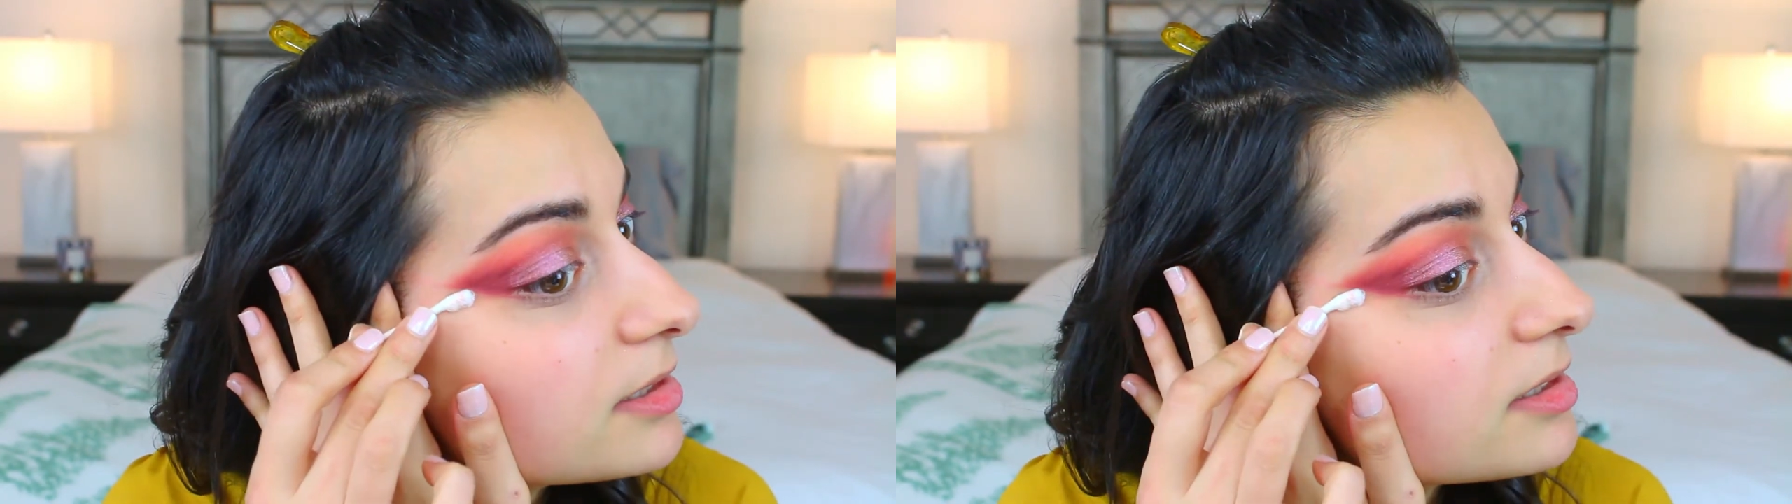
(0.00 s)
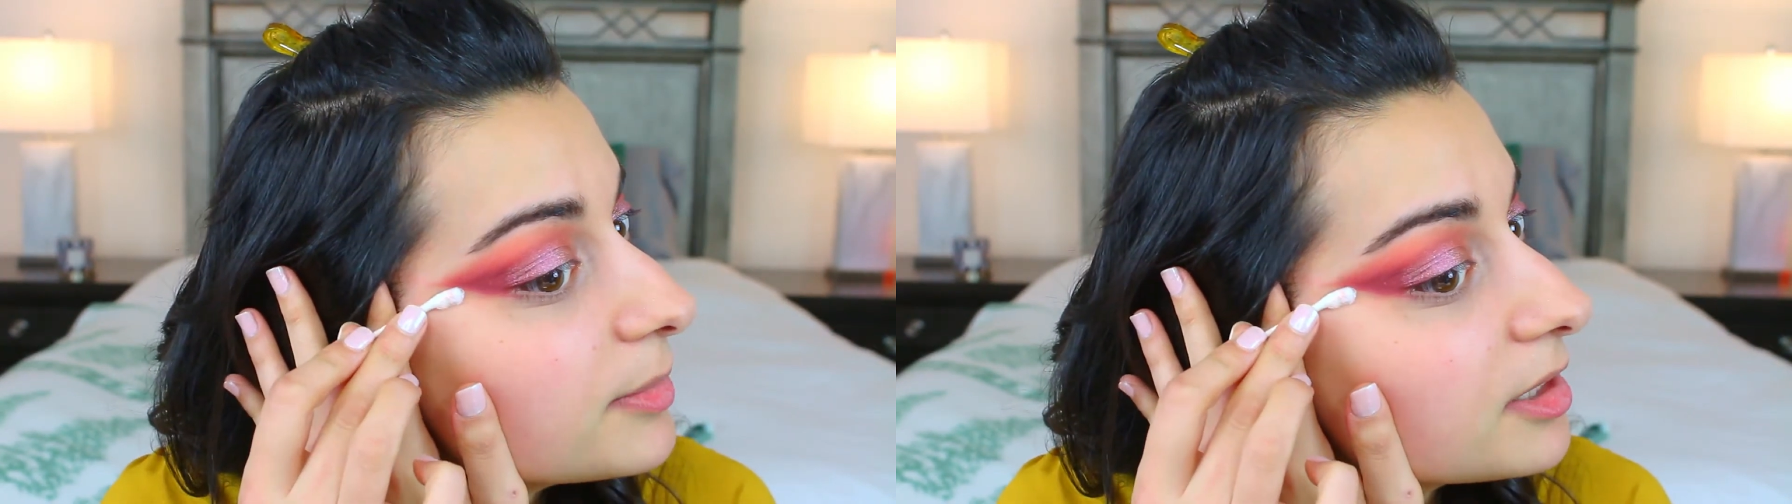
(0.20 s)

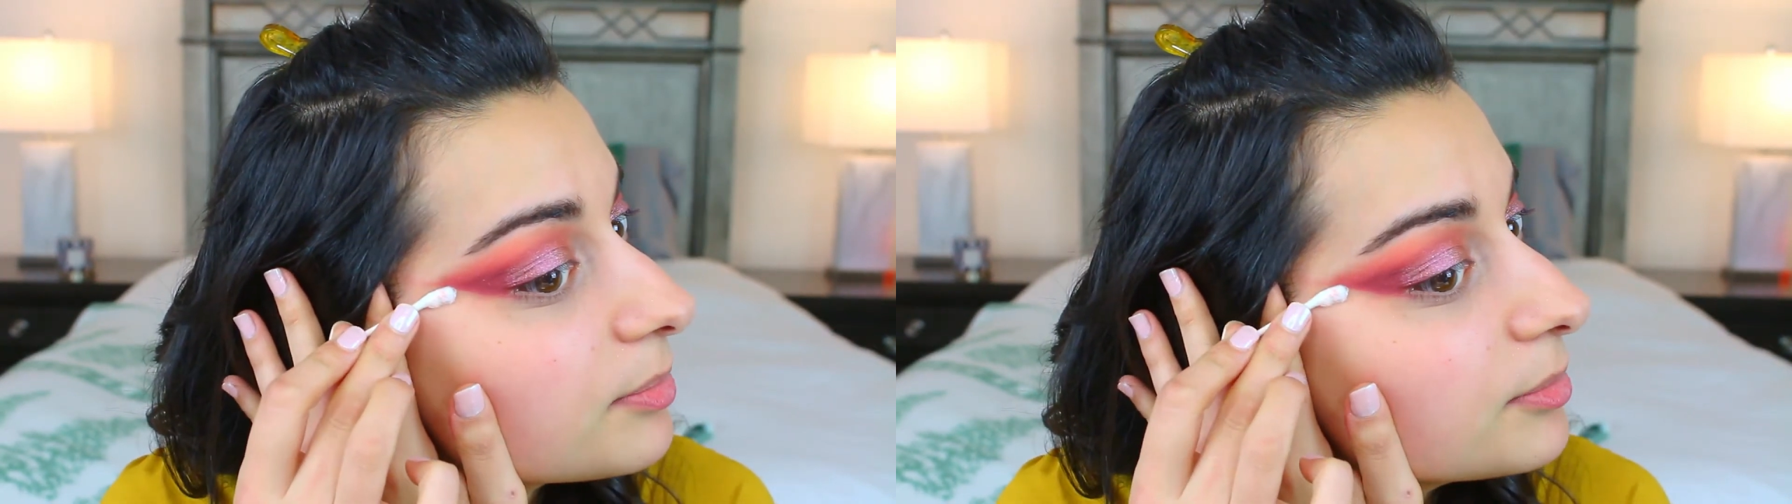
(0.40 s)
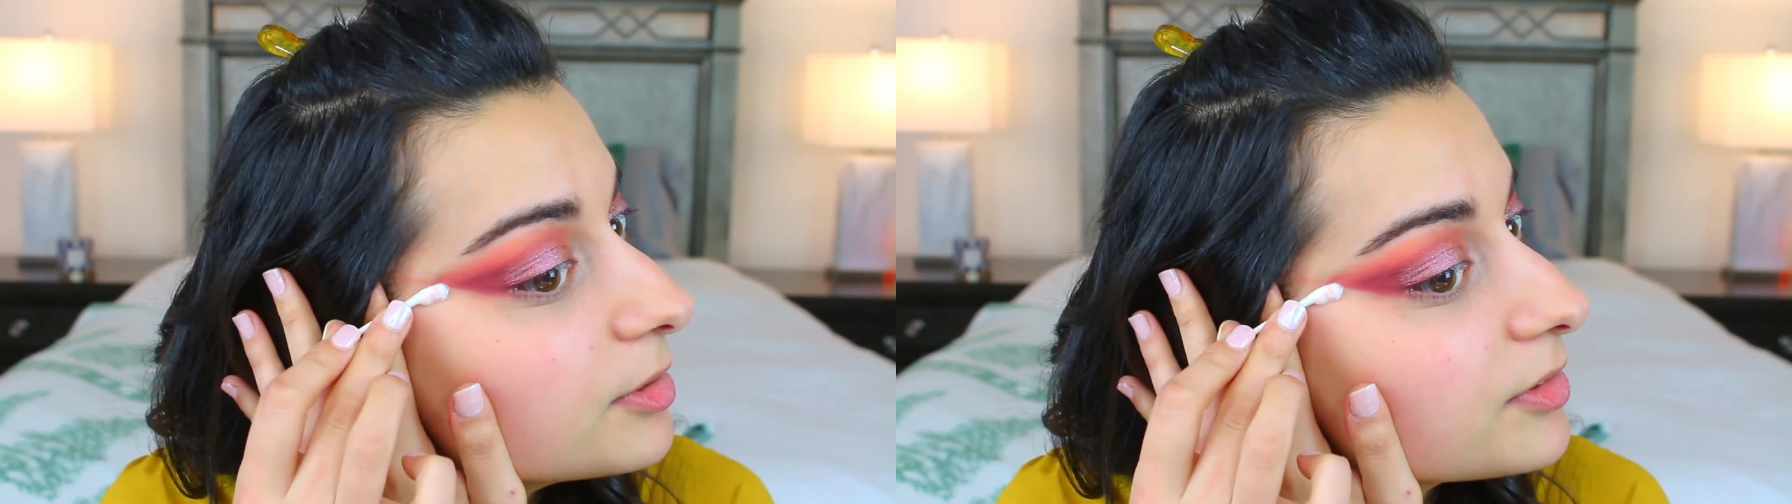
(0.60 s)
this
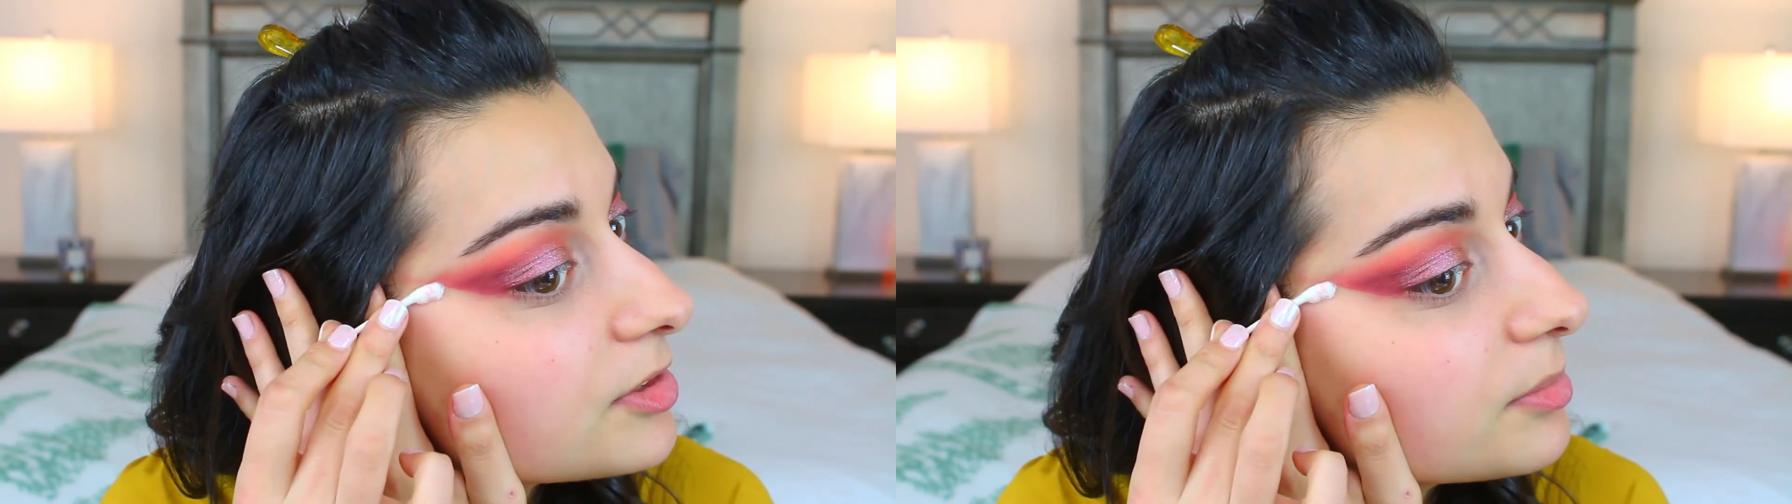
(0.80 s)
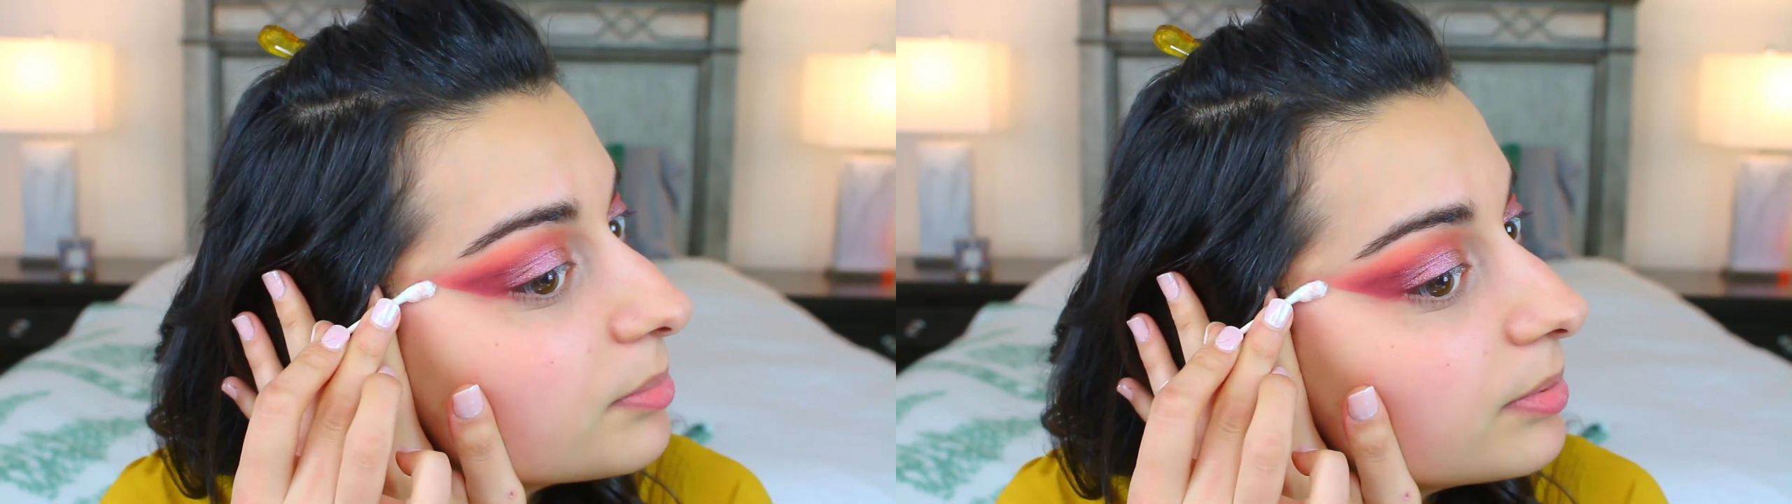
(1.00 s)
makeup remover
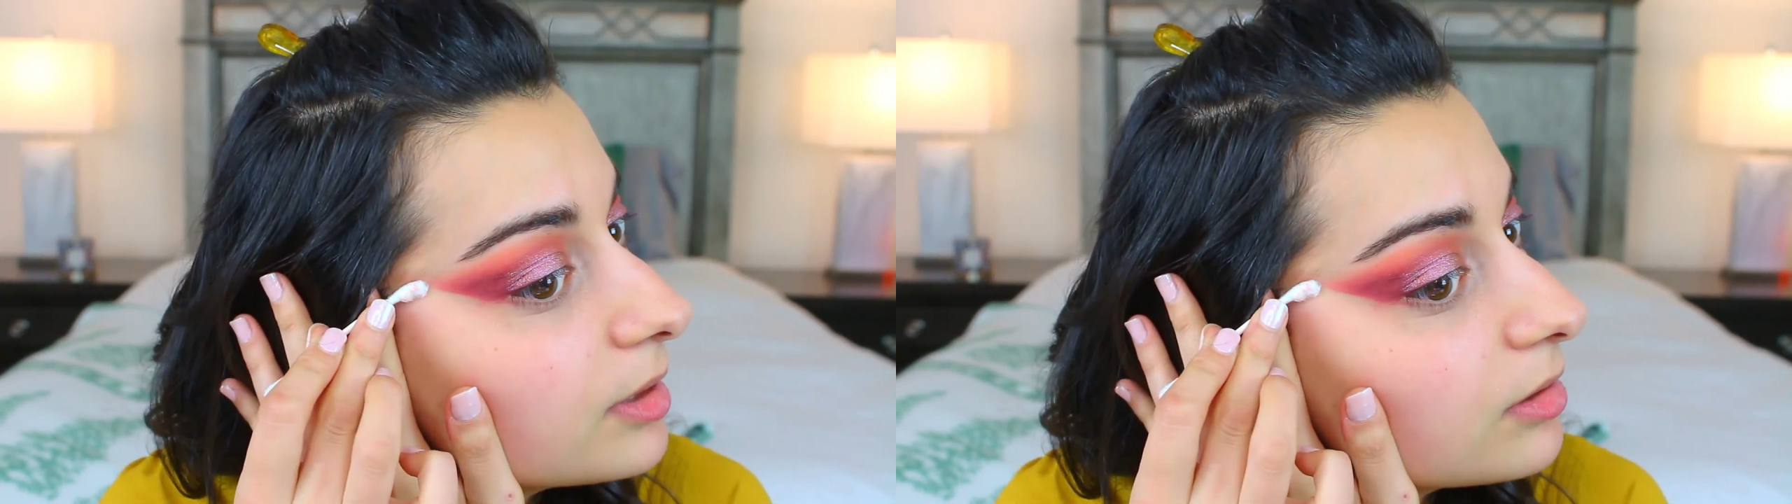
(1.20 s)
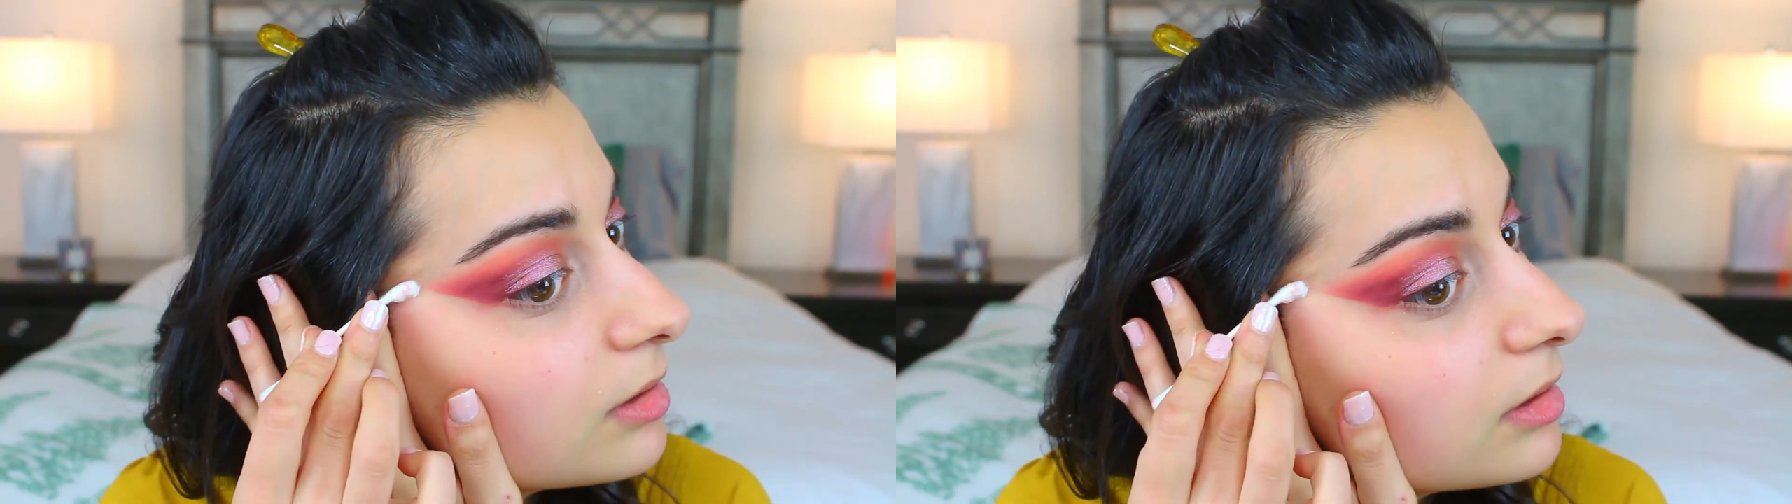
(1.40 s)
is a bit